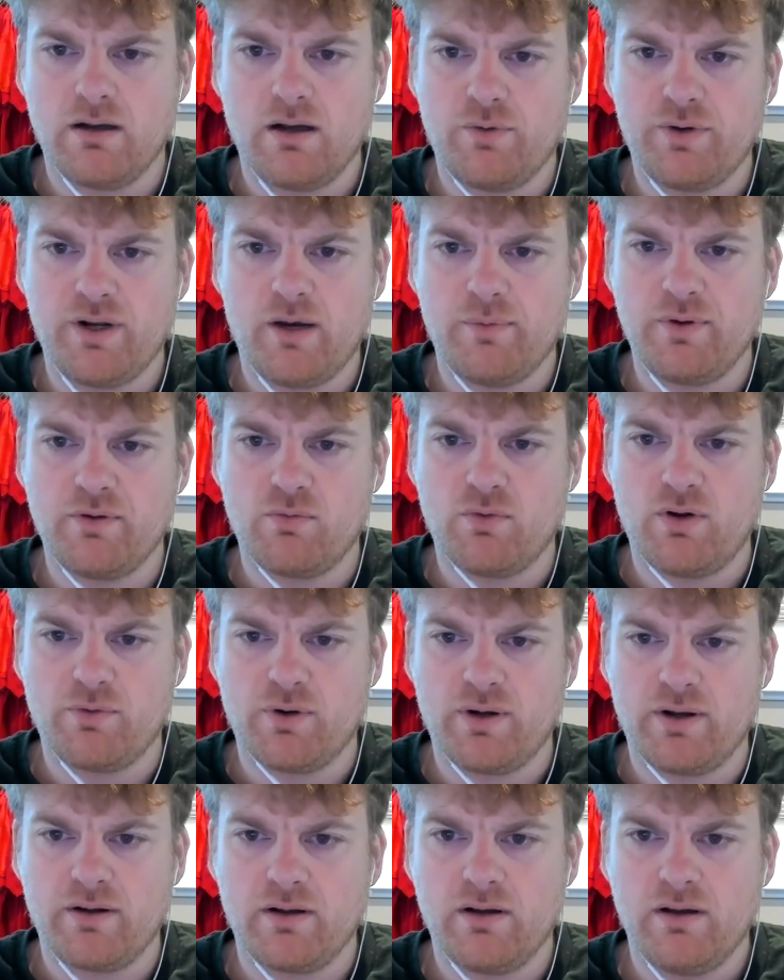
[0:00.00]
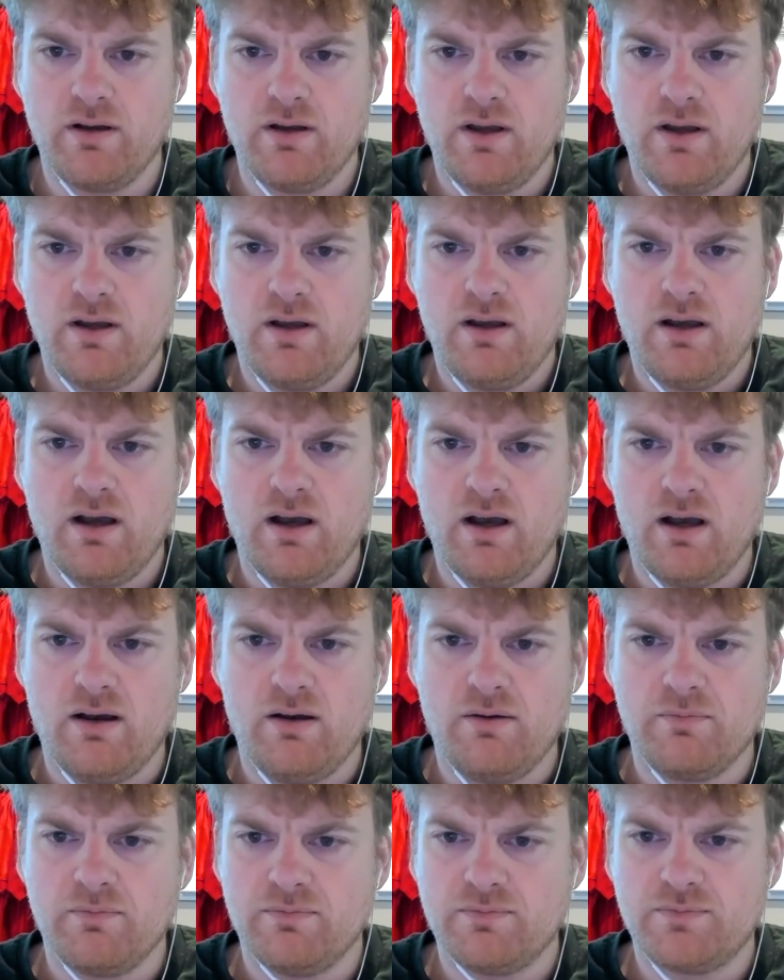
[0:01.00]
not be running
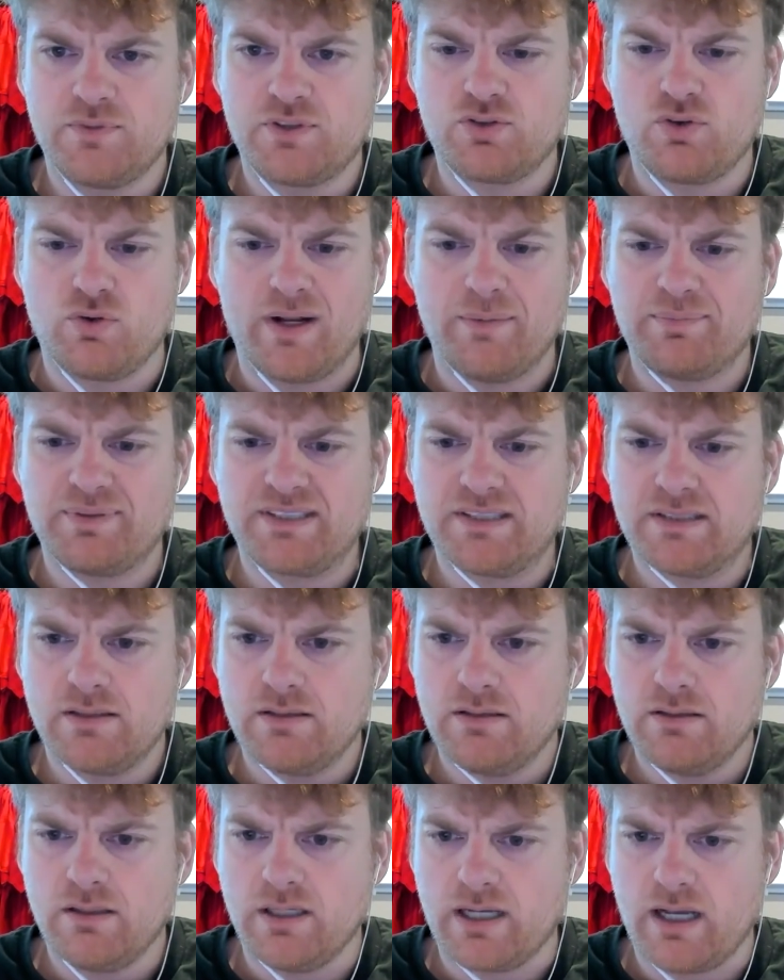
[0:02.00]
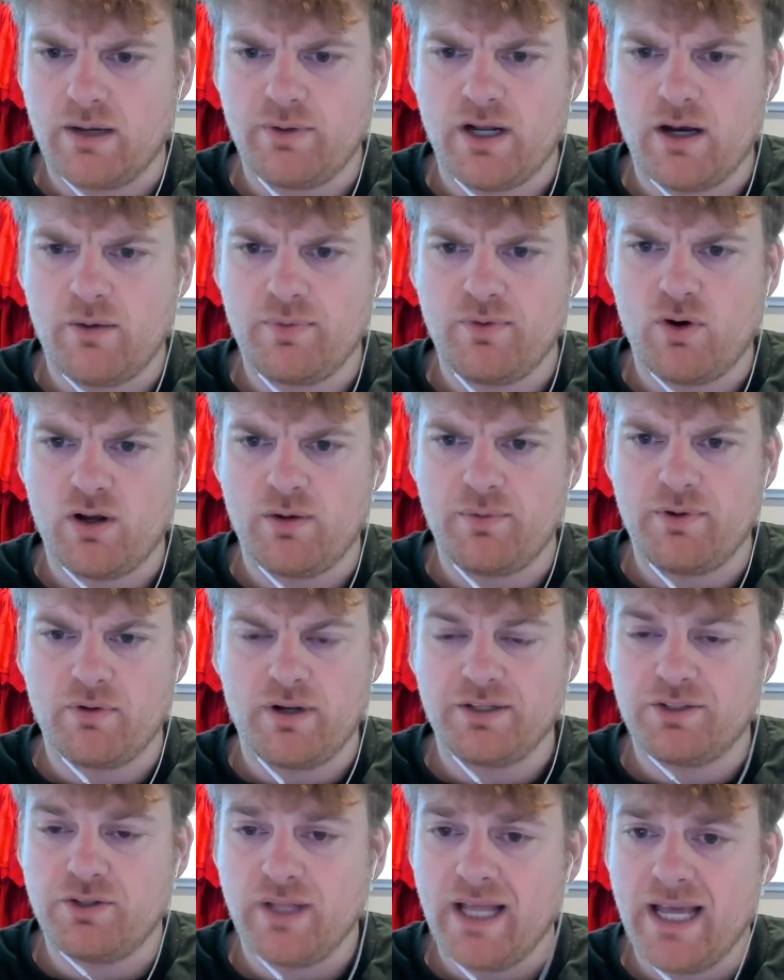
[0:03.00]
Scripps. Like I would not want to be
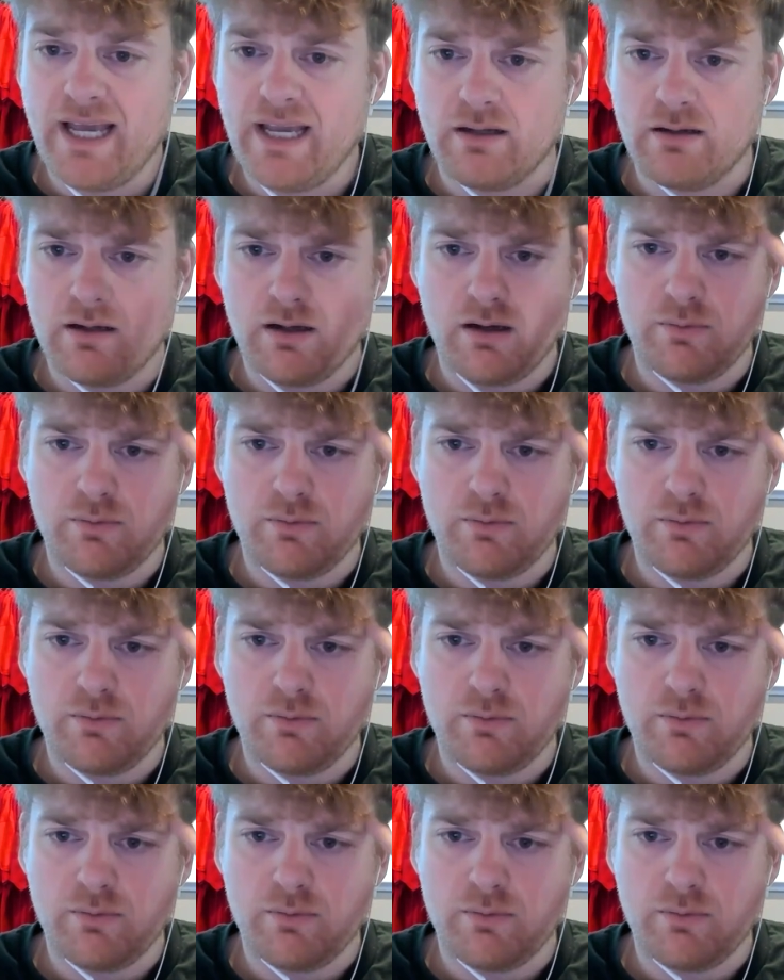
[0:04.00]
running Tulane.